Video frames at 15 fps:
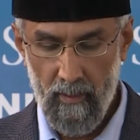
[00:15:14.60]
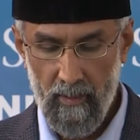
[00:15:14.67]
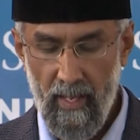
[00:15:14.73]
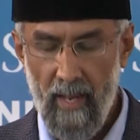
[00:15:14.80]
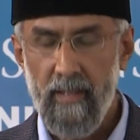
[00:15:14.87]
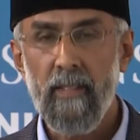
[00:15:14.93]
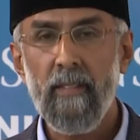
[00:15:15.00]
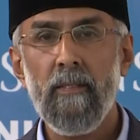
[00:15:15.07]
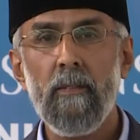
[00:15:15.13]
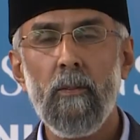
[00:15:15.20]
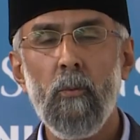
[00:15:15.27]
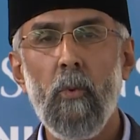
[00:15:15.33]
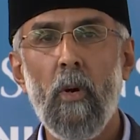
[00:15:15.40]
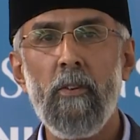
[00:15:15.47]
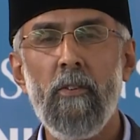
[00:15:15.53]
That is
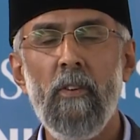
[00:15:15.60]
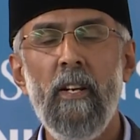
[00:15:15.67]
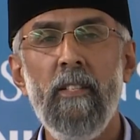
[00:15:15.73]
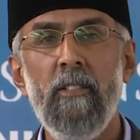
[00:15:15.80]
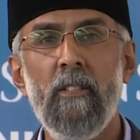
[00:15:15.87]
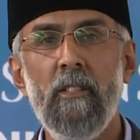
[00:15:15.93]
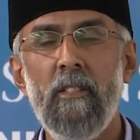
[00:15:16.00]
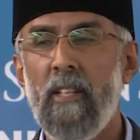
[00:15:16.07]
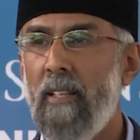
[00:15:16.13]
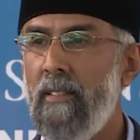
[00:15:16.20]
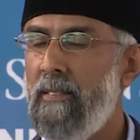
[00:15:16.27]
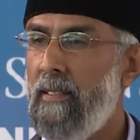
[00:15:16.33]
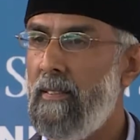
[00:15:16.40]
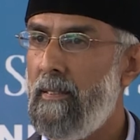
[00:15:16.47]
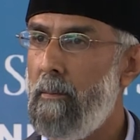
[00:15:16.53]
what religion
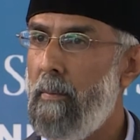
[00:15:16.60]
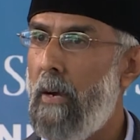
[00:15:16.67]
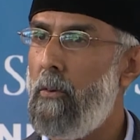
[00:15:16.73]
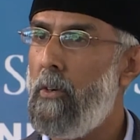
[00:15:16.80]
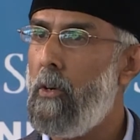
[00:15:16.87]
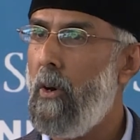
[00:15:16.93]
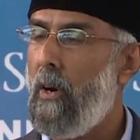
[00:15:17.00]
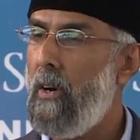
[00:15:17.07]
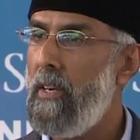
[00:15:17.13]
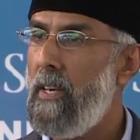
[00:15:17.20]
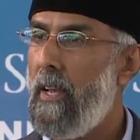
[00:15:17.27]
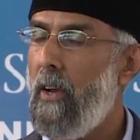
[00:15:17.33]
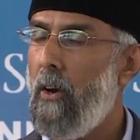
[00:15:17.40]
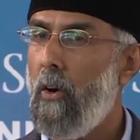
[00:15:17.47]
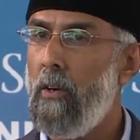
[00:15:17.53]
tells us about
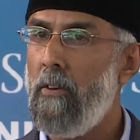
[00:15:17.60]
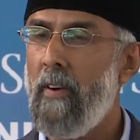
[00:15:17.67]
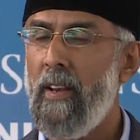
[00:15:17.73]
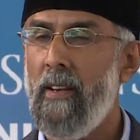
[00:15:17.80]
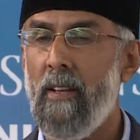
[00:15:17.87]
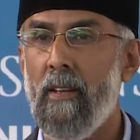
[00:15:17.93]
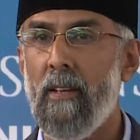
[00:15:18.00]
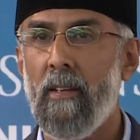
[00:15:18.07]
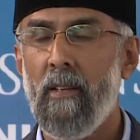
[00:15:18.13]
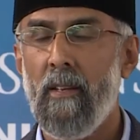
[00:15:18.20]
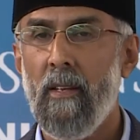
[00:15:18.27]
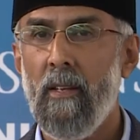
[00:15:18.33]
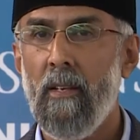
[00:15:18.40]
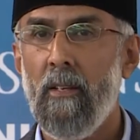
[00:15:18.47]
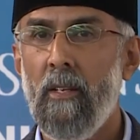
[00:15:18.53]
God already,
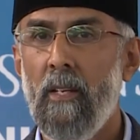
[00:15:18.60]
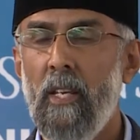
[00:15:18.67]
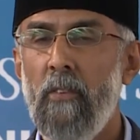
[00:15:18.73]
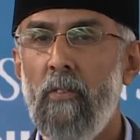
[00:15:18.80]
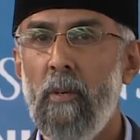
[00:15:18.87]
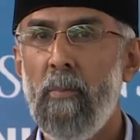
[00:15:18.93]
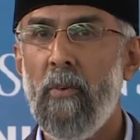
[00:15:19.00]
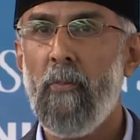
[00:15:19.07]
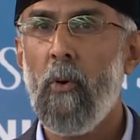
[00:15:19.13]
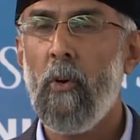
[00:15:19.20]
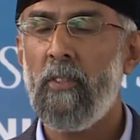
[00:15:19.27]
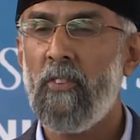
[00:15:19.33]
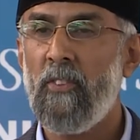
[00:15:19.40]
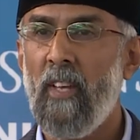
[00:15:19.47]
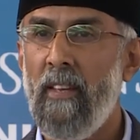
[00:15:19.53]
even
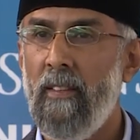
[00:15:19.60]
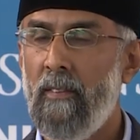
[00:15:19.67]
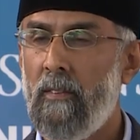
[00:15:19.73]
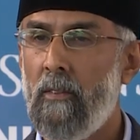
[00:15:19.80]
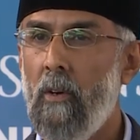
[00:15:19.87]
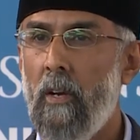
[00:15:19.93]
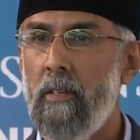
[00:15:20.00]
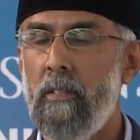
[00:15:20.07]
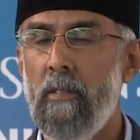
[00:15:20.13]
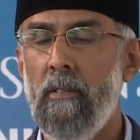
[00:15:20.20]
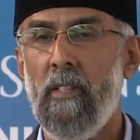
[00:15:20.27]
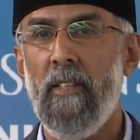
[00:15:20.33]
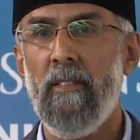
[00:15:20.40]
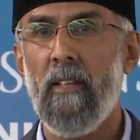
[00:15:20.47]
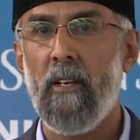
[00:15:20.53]
before science got to
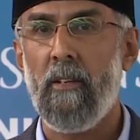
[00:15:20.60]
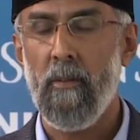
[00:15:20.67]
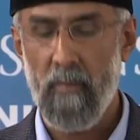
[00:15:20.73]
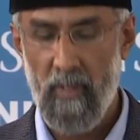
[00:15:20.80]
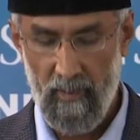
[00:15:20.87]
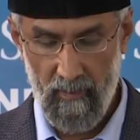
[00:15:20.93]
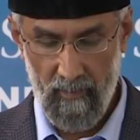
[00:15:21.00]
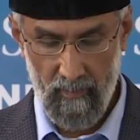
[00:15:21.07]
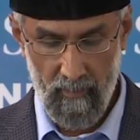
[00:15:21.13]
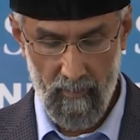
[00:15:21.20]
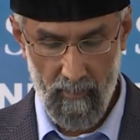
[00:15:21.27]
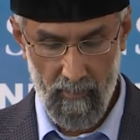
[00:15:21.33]
these arguments.